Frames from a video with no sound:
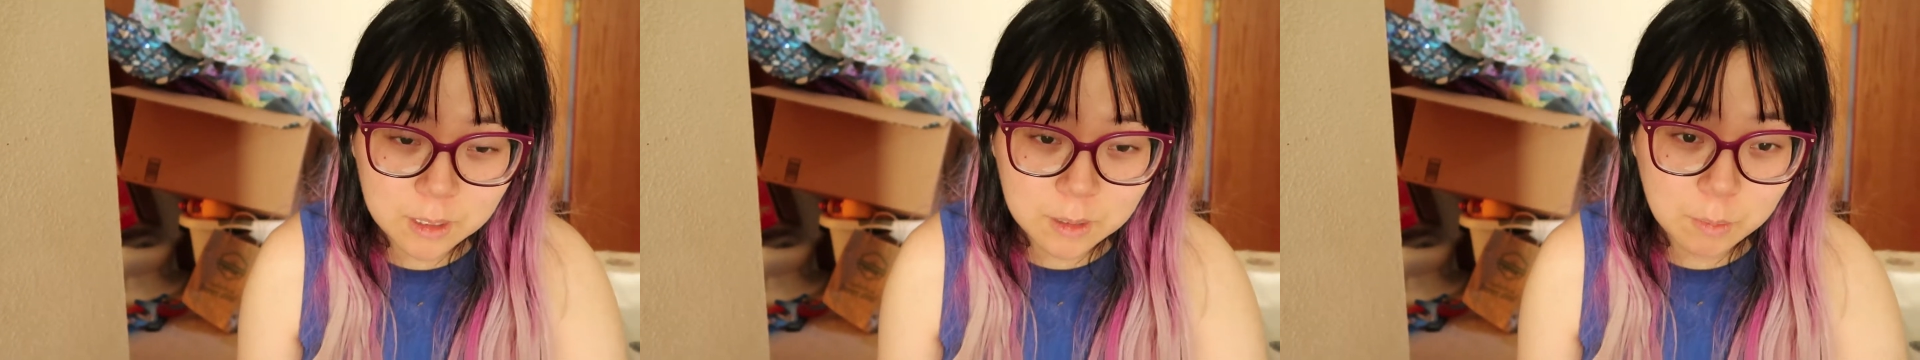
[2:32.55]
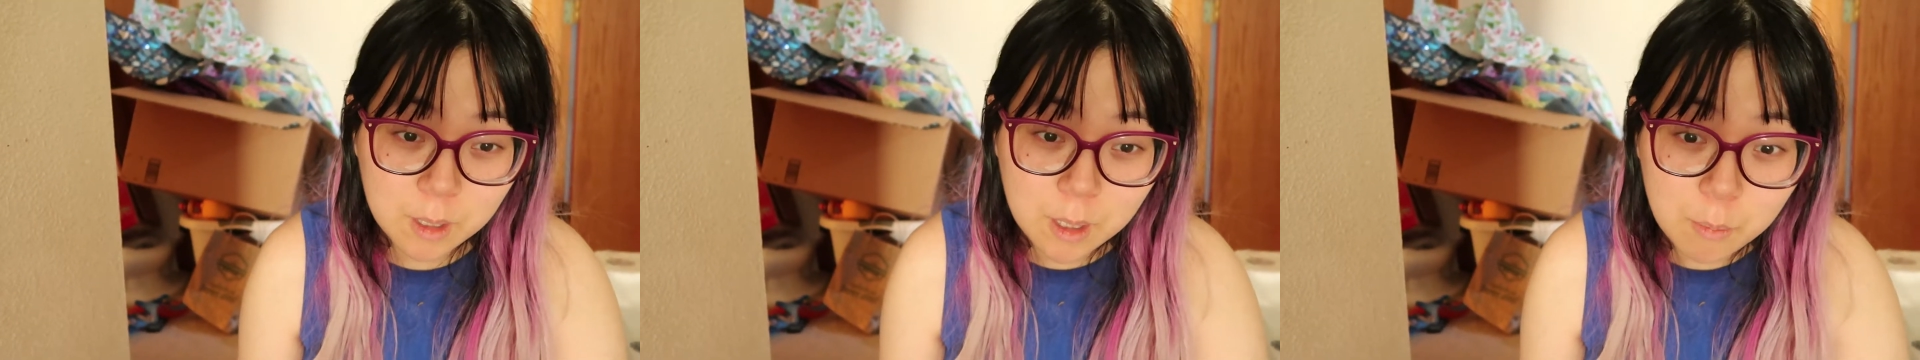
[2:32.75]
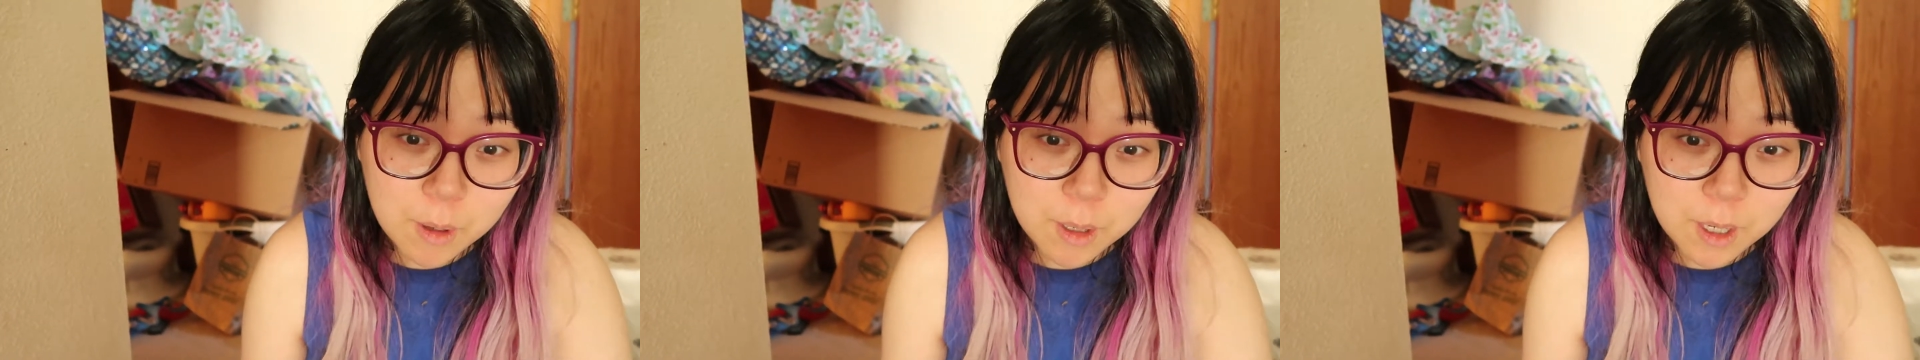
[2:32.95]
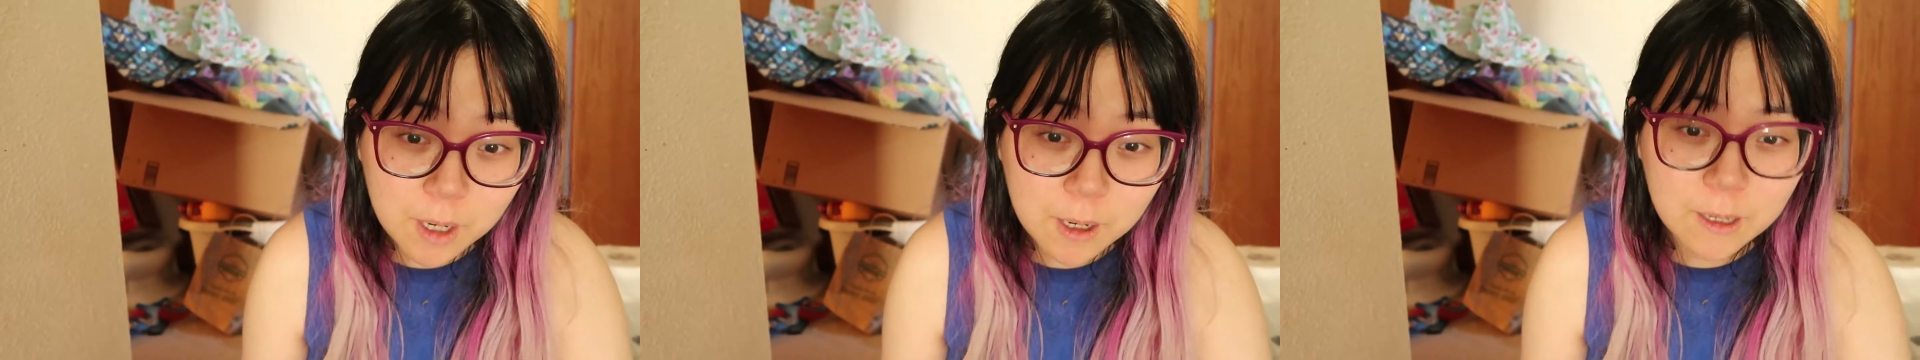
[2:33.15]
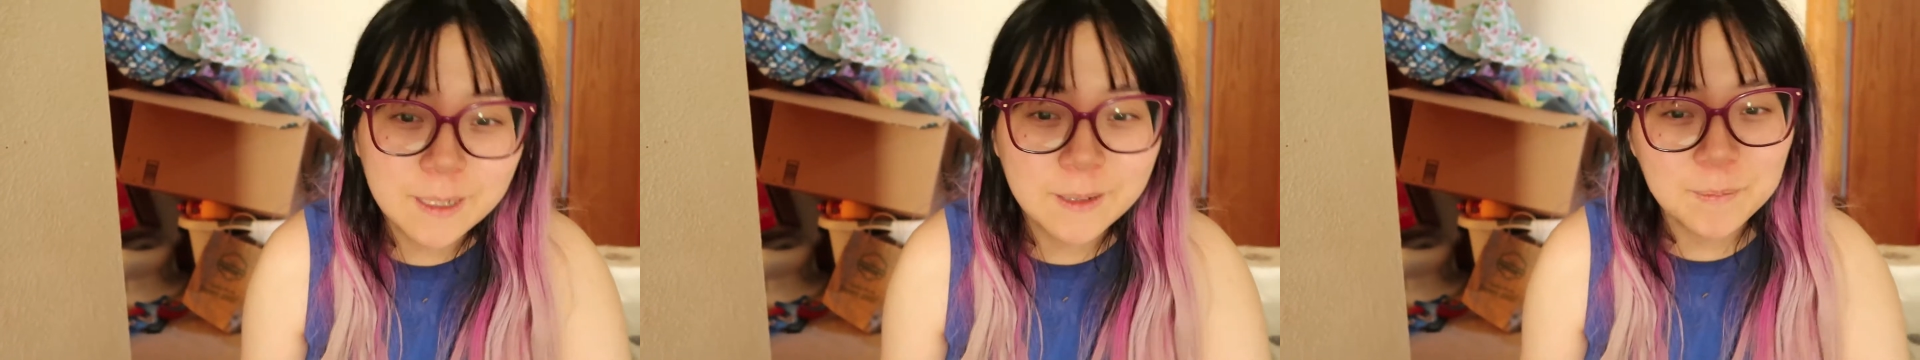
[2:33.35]
explain it
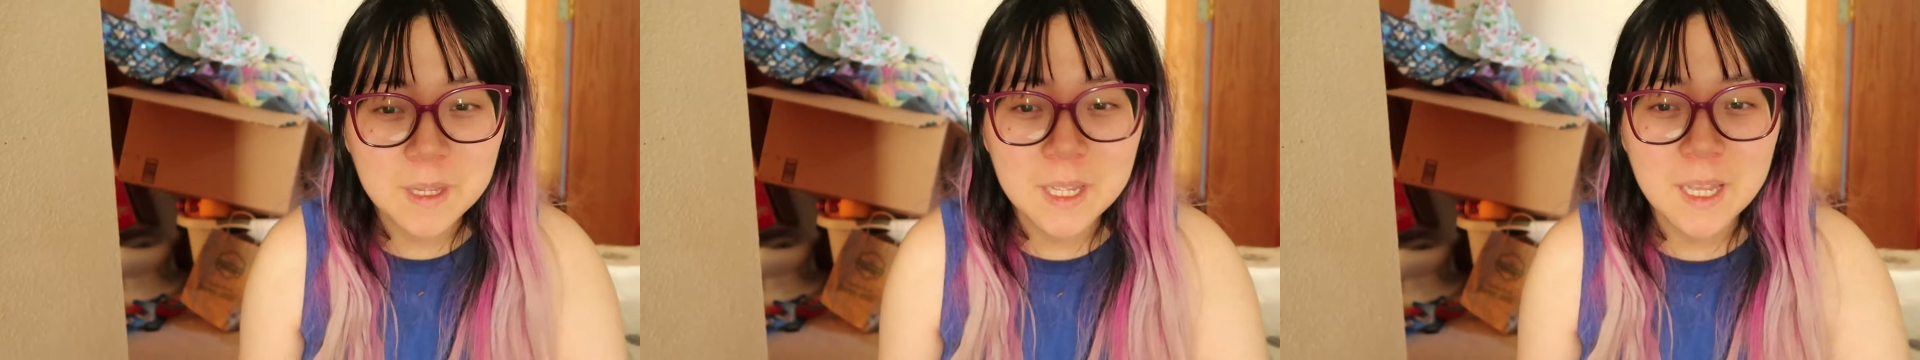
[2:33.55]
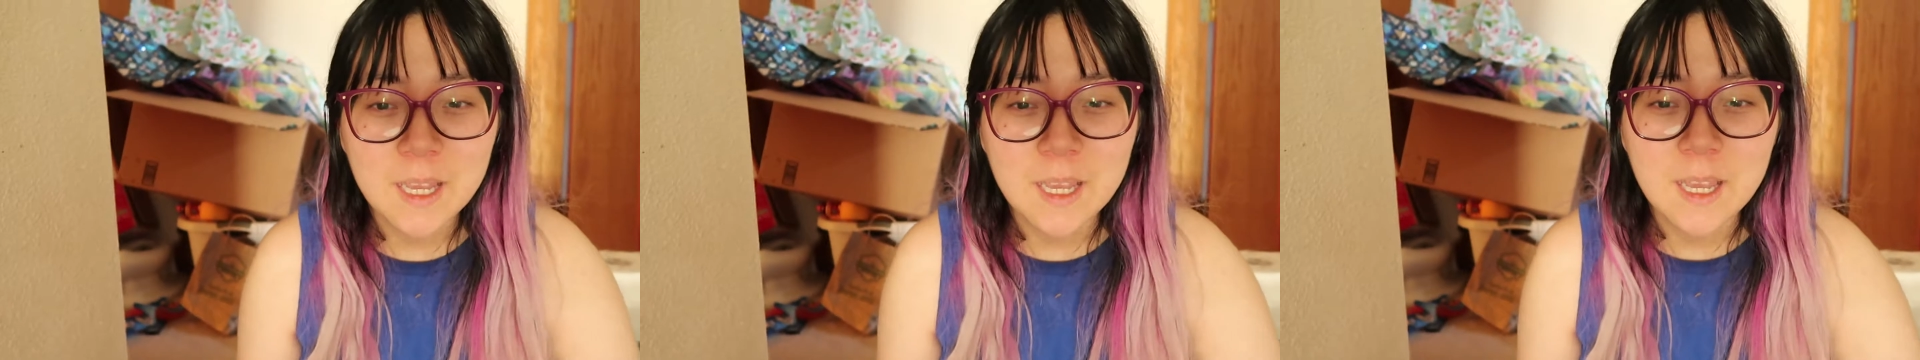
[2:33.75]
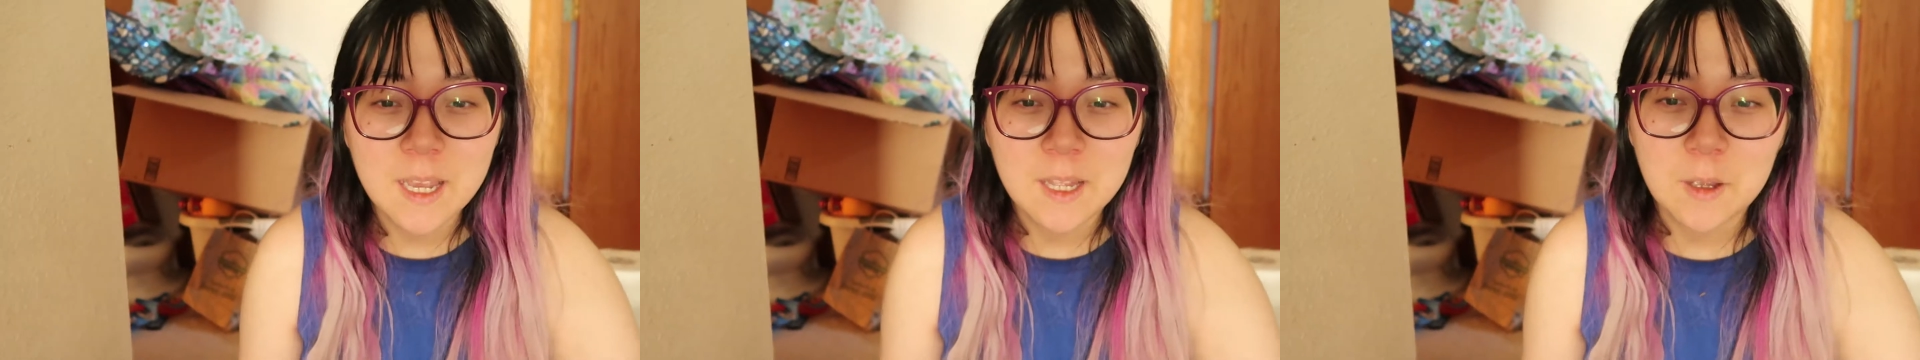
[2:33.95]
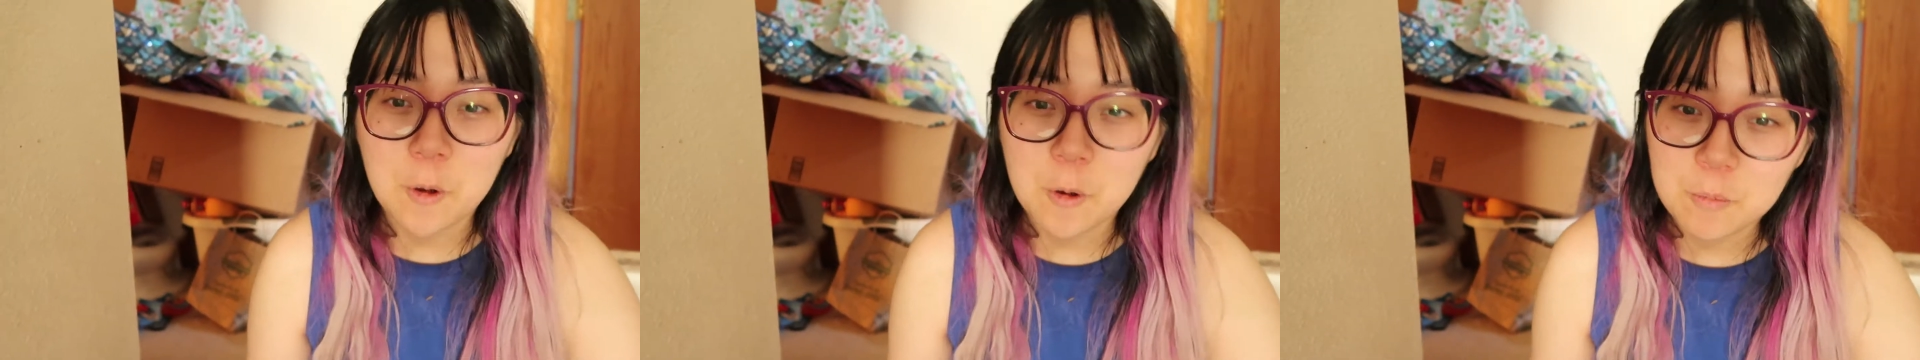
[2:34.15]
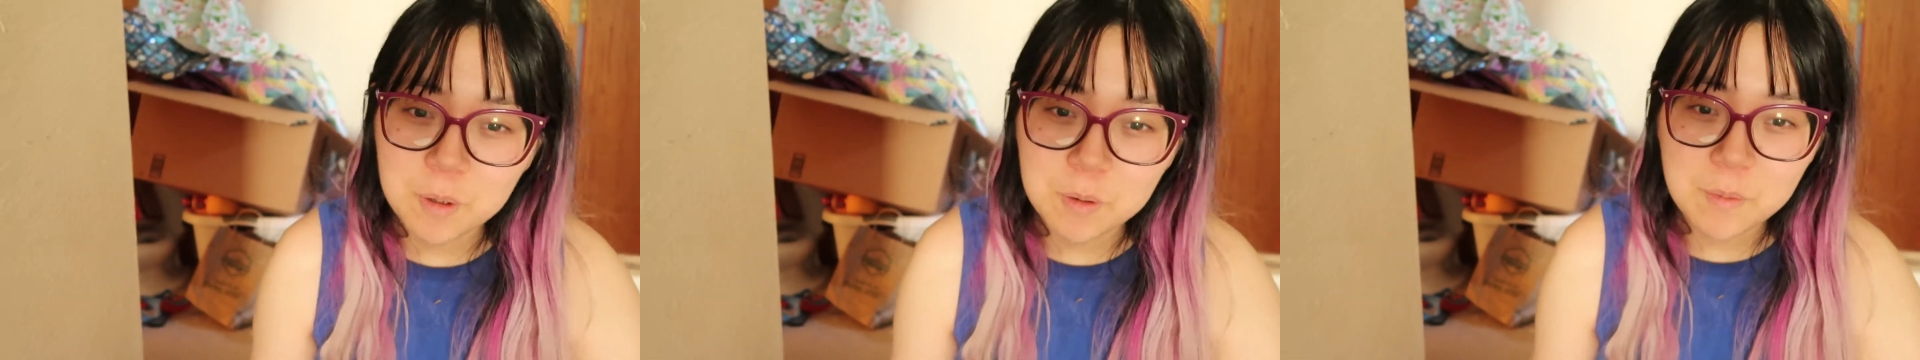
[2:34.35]
better and i
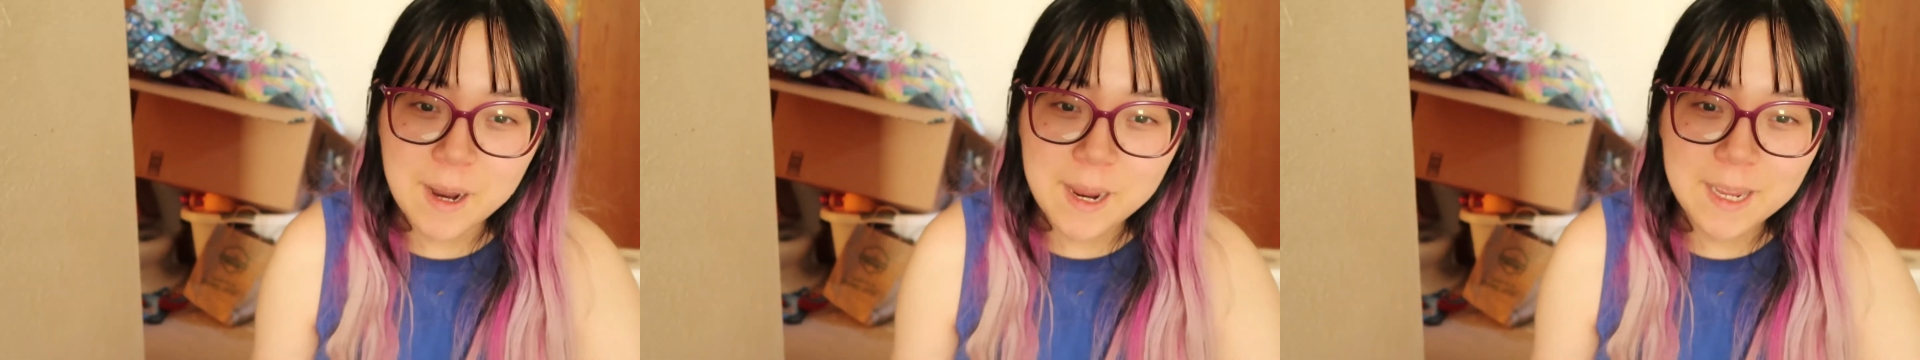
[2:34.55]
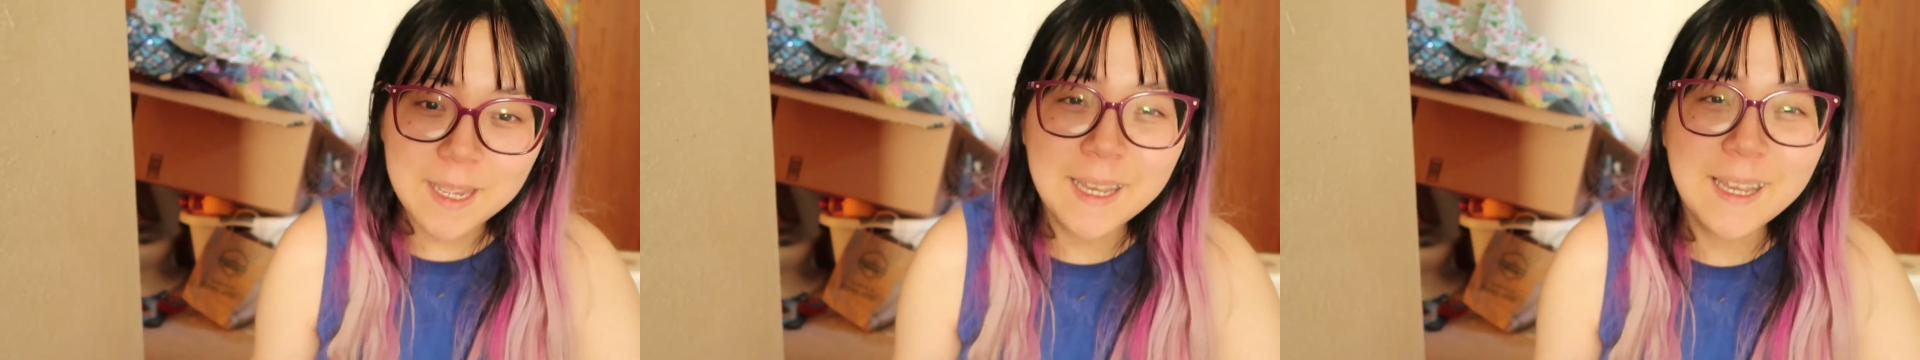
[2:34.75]
hope they're right